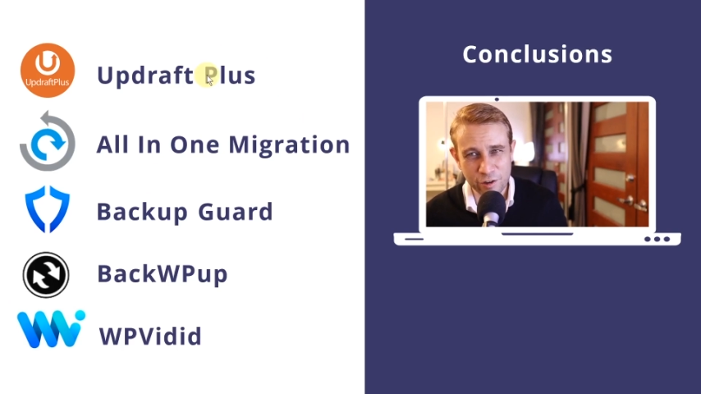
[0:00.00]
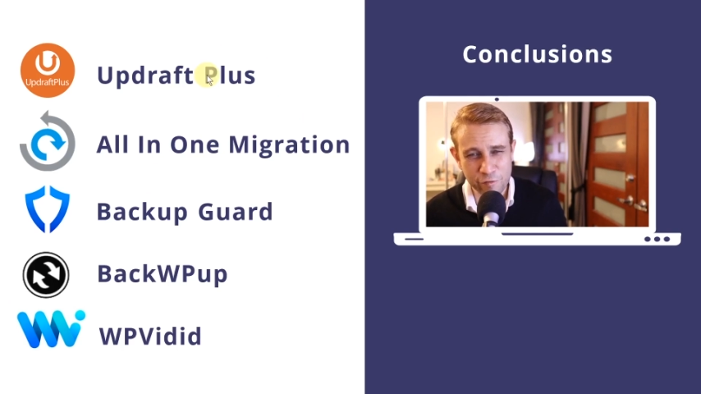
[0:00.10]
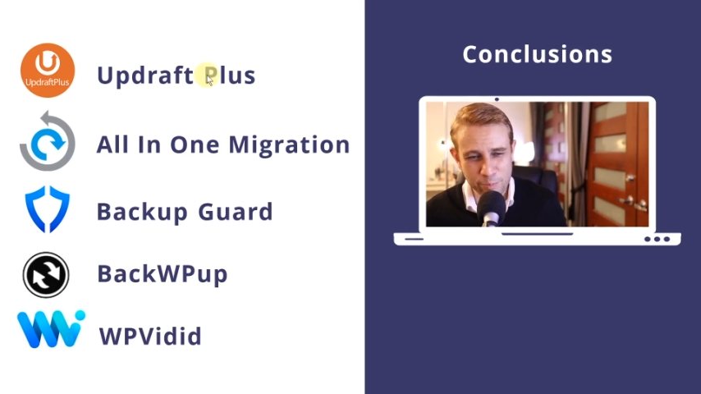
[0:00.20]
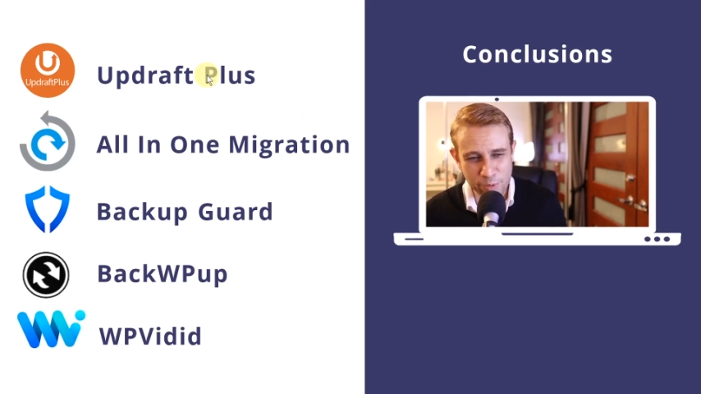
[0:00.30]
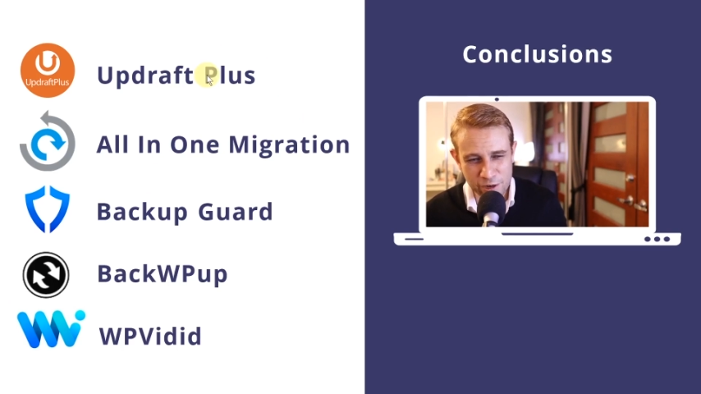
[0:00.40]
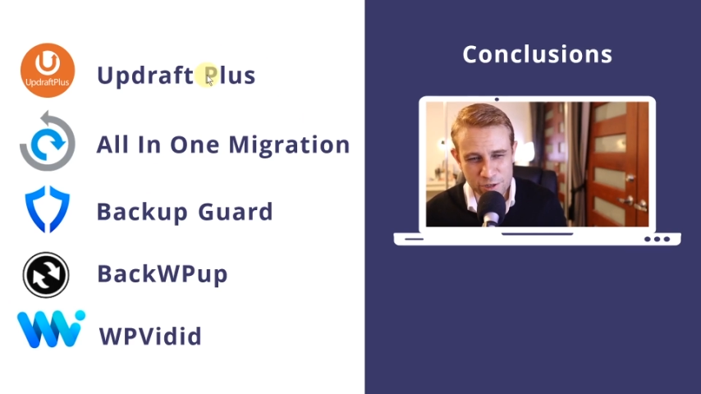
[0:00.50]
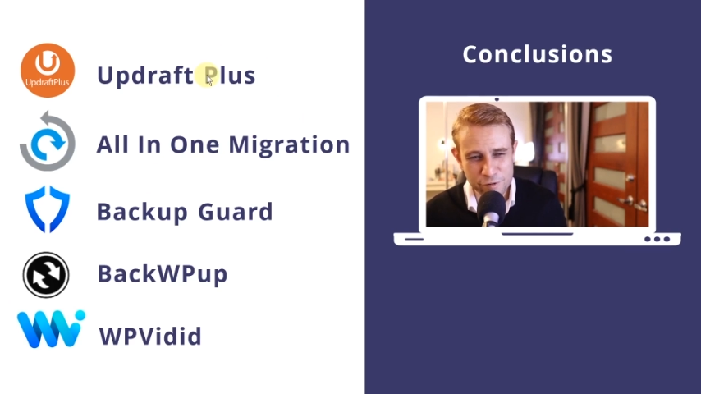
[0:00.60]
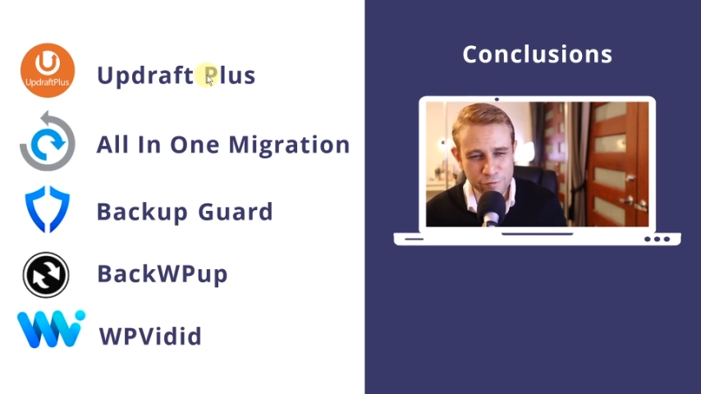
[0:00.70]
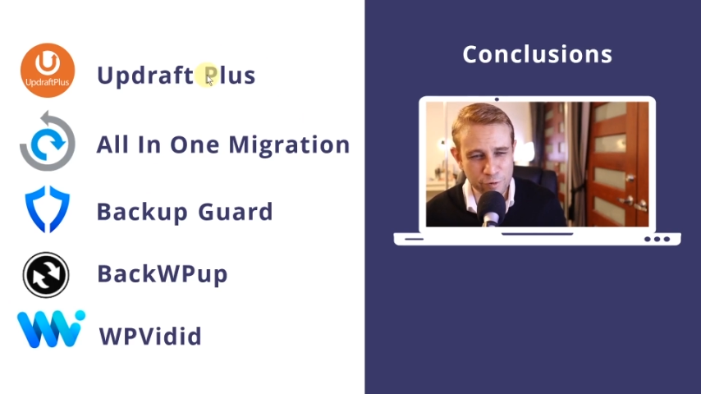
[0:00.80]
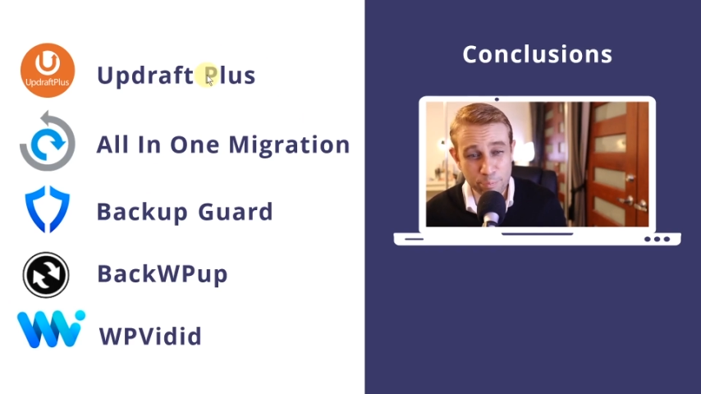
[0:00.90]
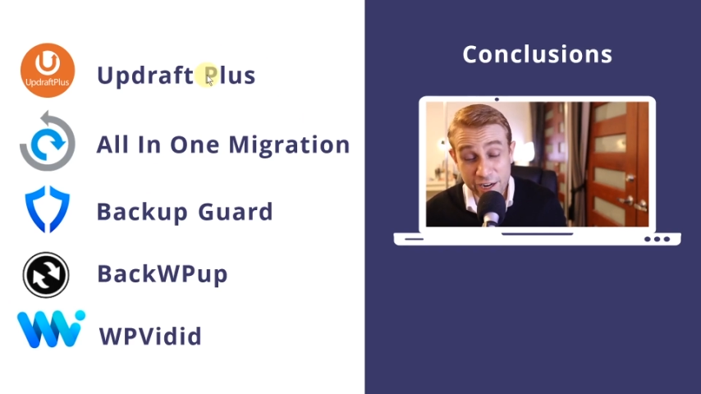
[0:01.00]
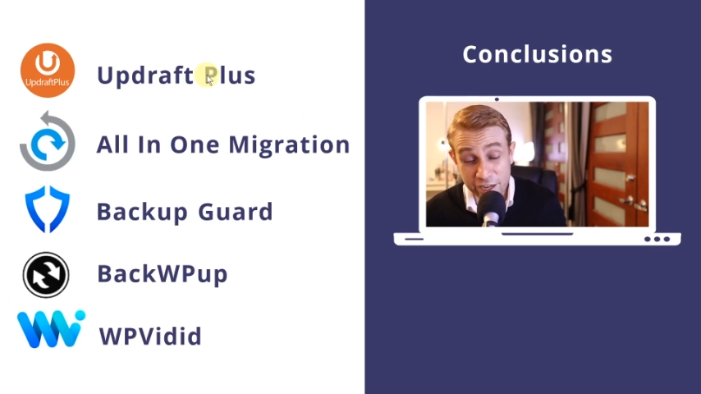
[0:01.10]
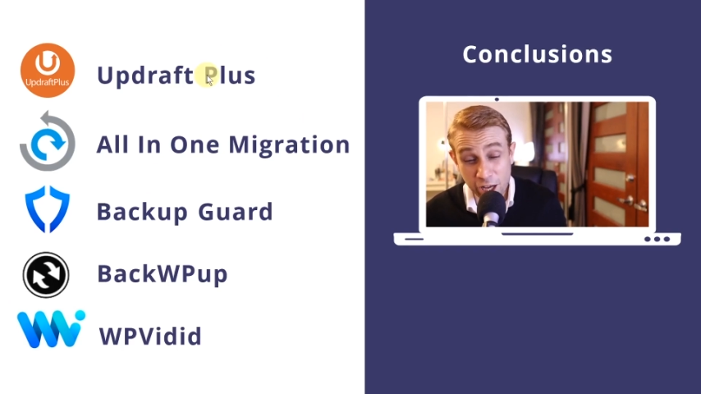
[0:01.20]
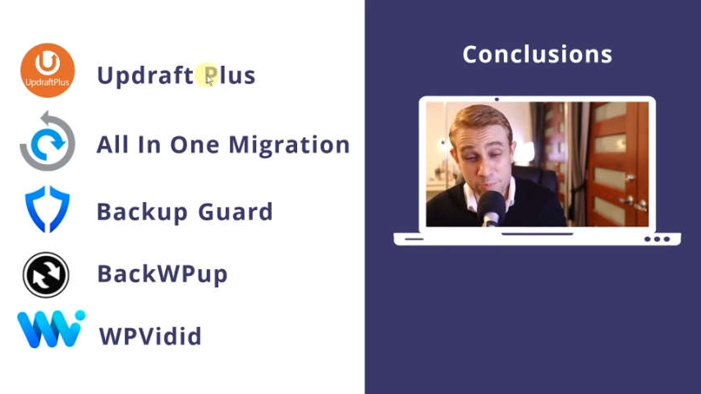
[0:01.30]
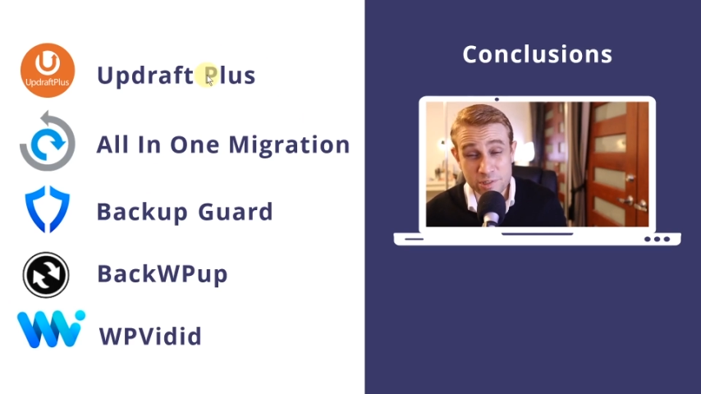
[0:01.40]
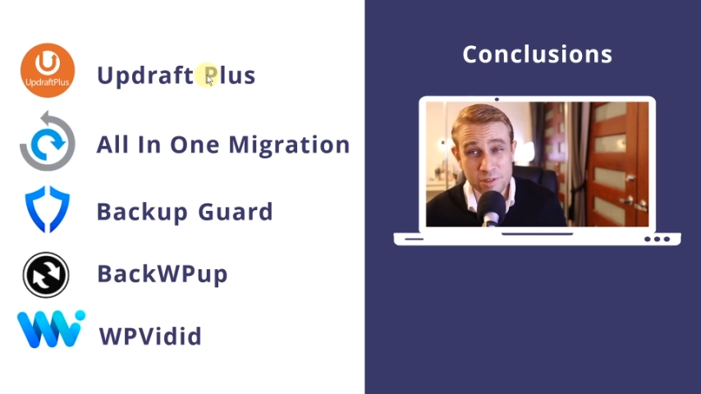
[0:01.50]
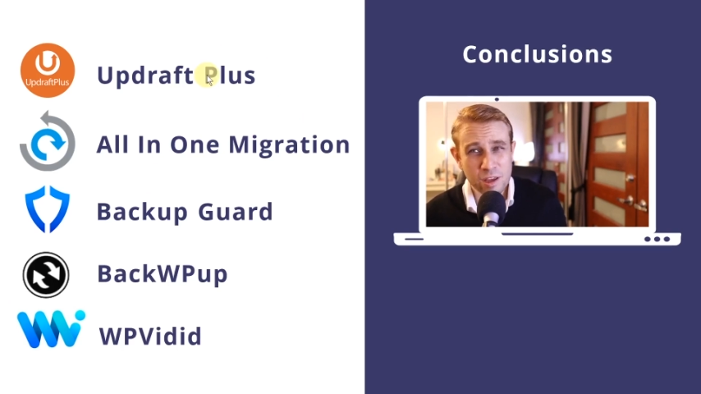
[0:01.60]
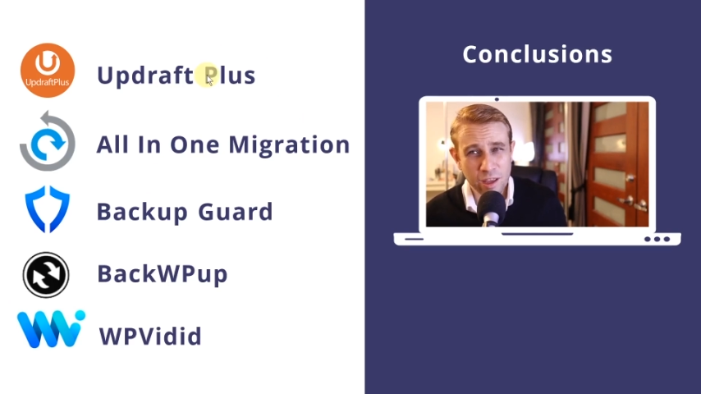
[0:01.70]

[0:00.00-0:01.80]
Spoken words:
of the bunch for backups.